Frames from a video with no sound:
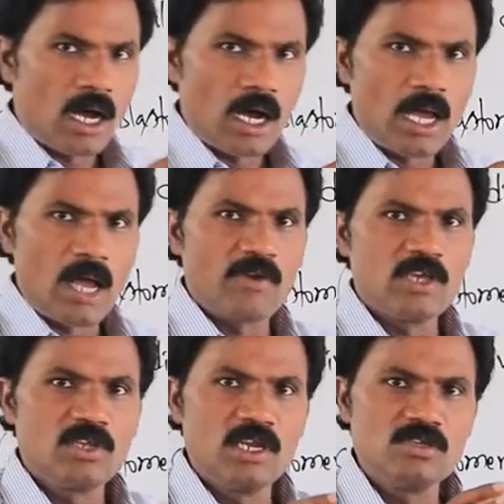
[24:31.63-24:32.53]

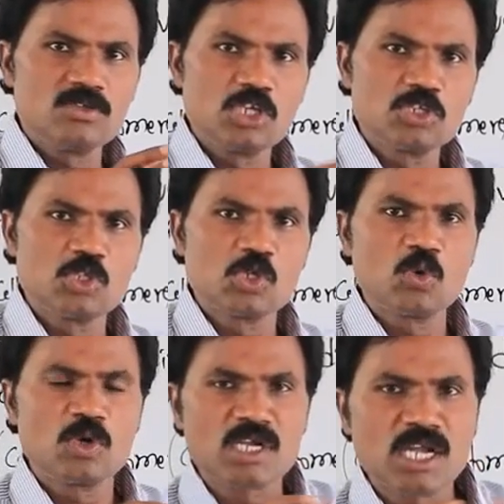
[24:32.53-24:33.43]
averagely 6th
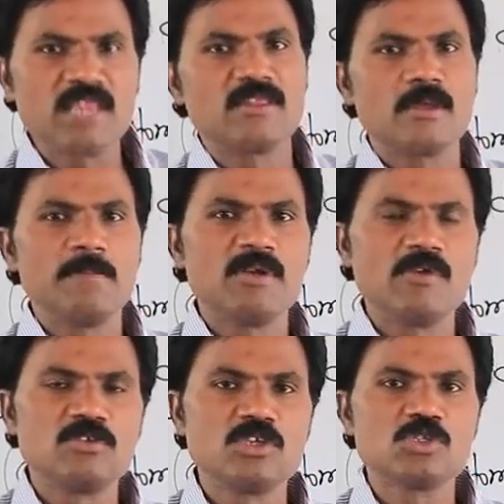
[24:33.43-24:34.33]
to 10th,
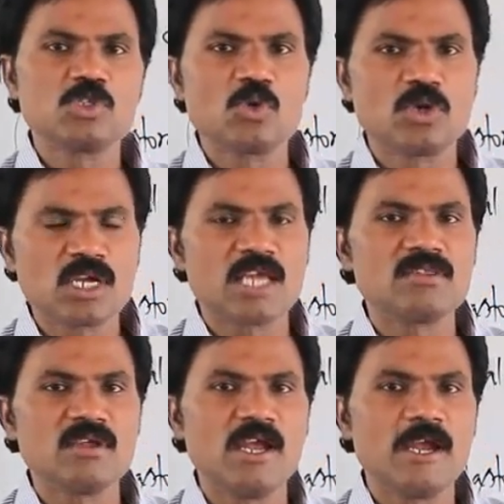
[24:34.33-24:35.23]
between 6th to
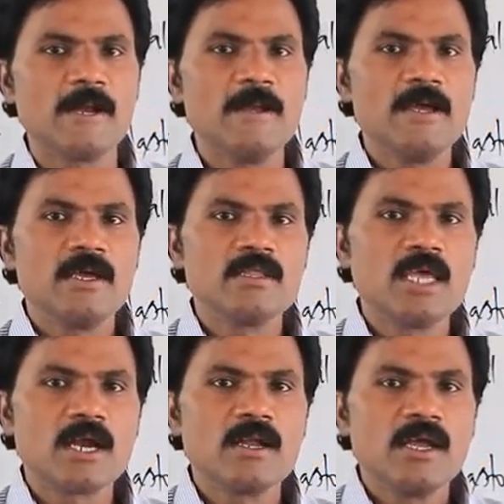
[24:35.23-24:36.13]
10th day,
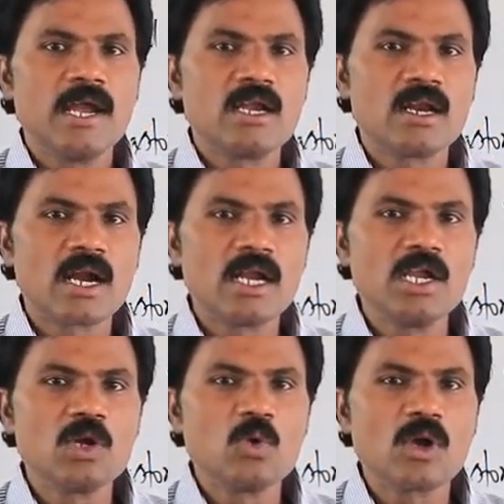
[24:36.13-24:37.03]
then it
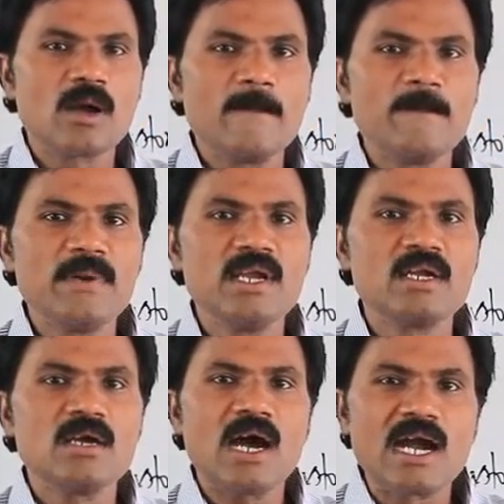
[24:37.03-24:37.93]
ready to
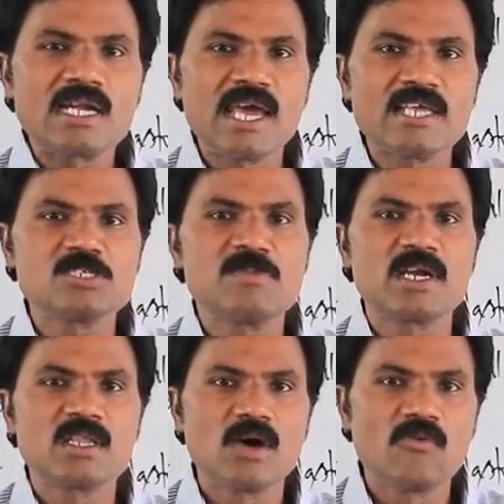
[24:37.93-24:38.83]
complete
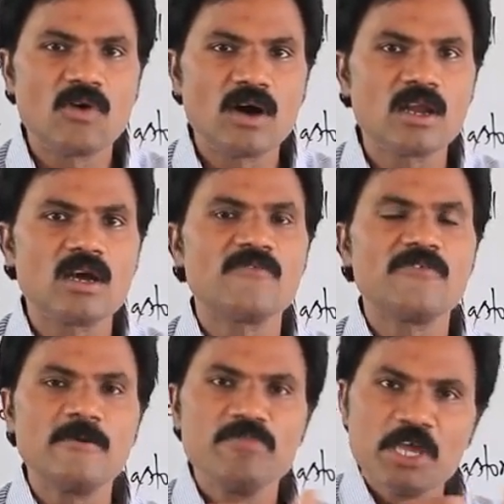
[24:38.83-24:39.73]
attachment to the wall
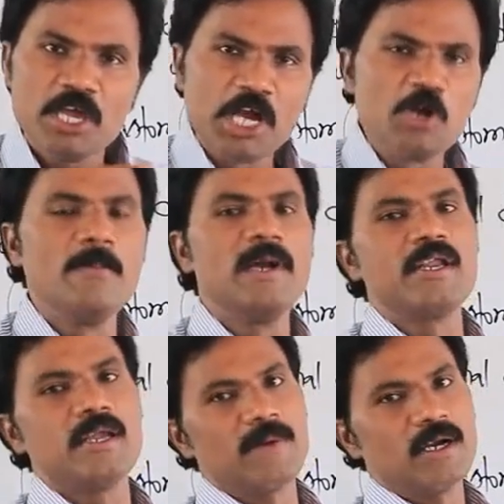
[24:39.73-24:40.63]
of
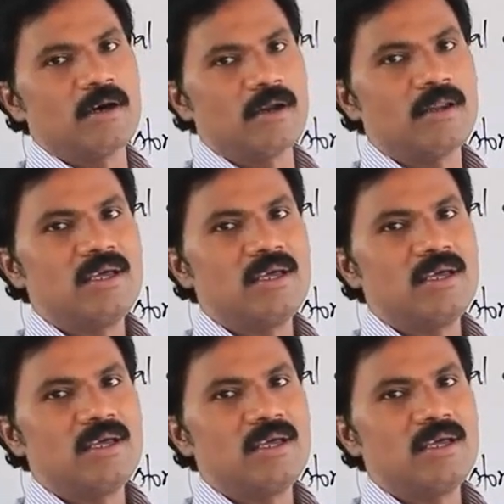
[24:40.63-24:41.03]
endometrium and all.